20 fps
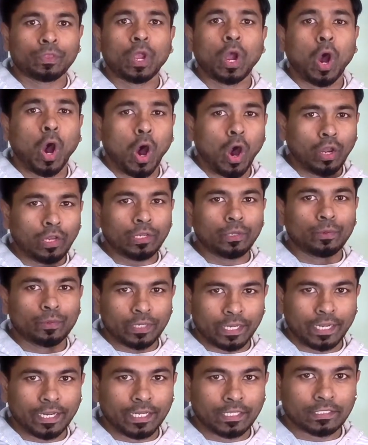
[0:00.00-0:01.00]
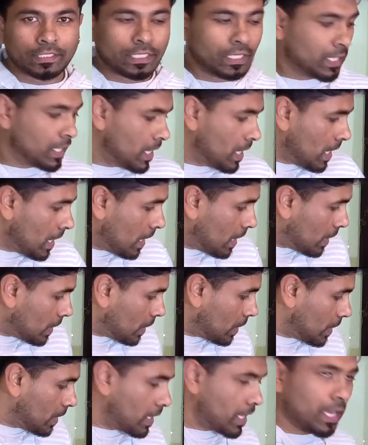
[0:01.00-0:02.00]
All you need is
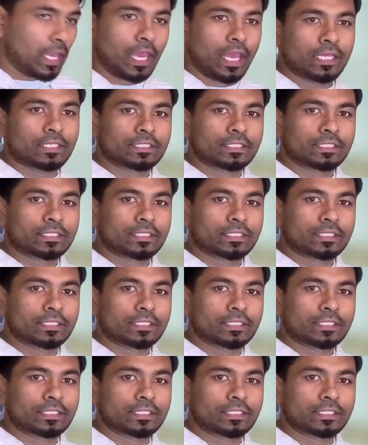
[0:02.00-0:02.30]
a